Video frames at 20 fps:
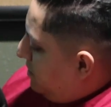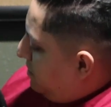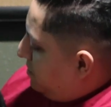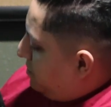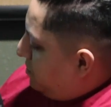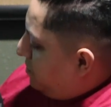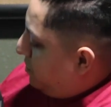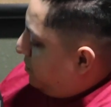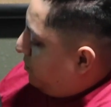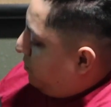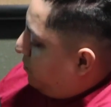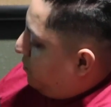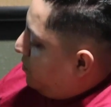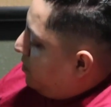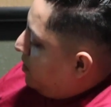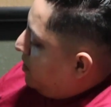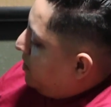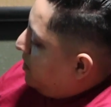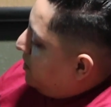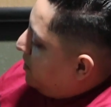So
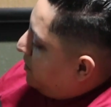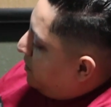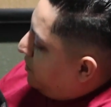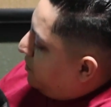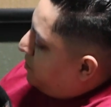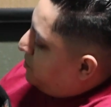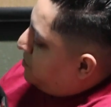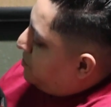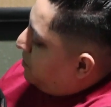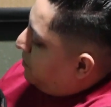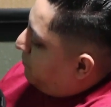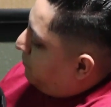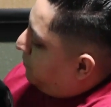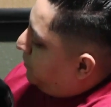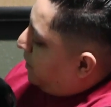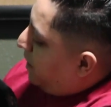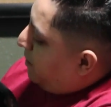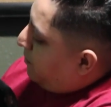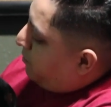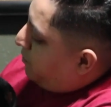there's a
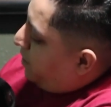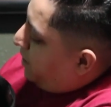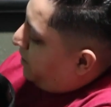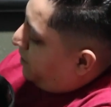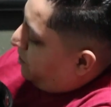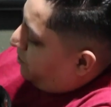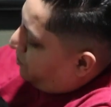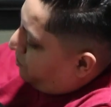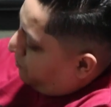flap right here.